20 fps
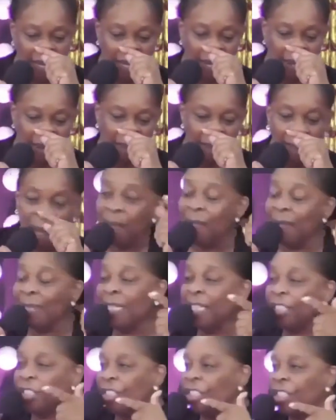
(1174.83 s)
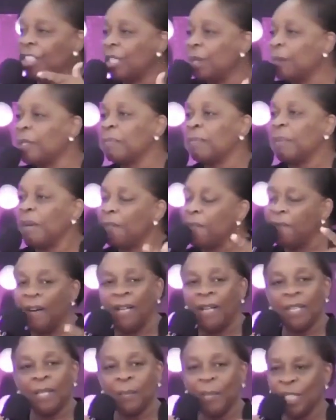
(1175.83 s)
My relationship with my
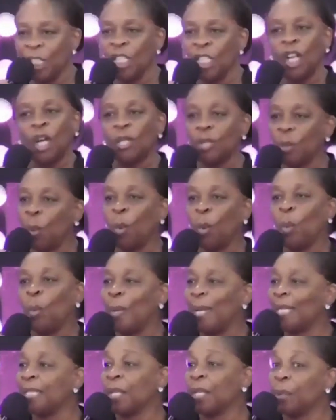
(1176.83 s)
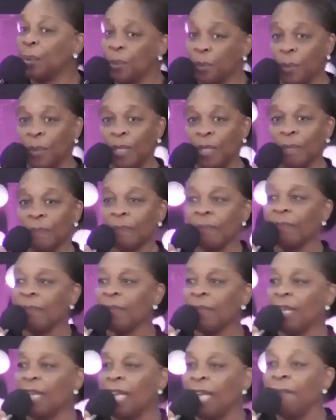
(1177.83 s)
father was not always a good one.
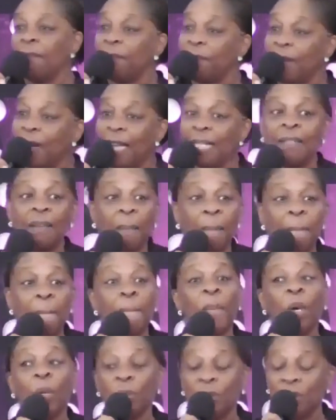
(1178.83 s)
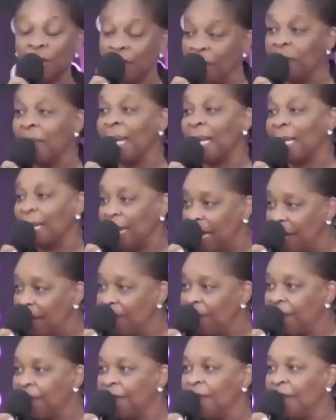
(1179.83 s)
In fact, most of my life,
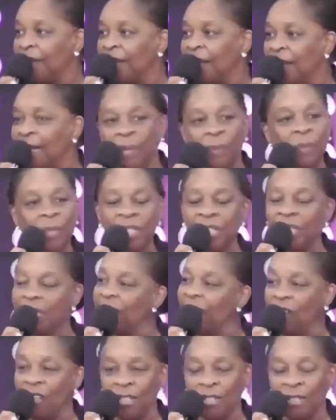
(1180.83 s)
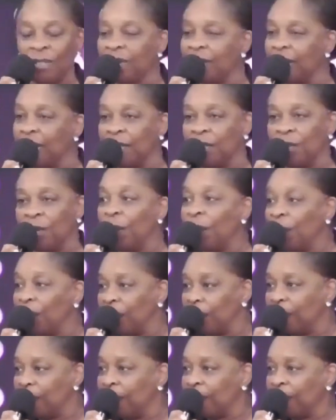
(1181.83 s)
it was not good at all.
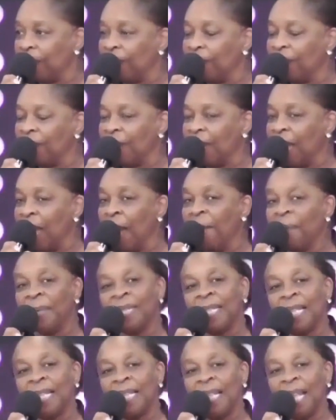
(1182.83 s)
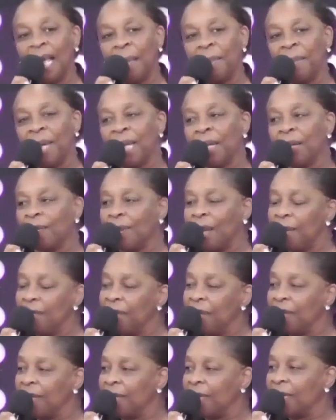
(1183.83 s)
But the la- my
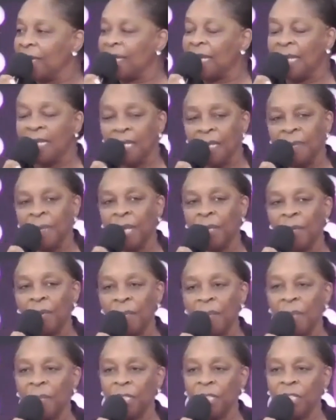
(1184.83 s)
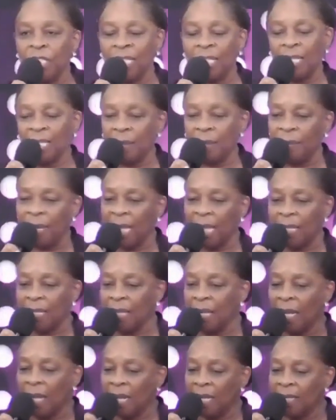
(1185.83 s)
grandmother said to me, I remember she said to me, I
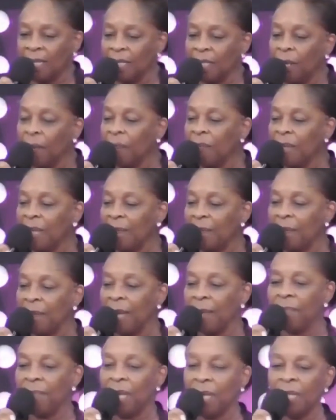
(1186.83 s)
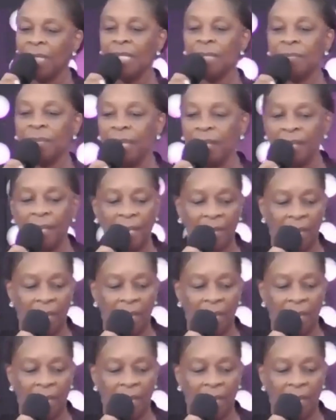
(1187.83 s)
did not meet my mother's mother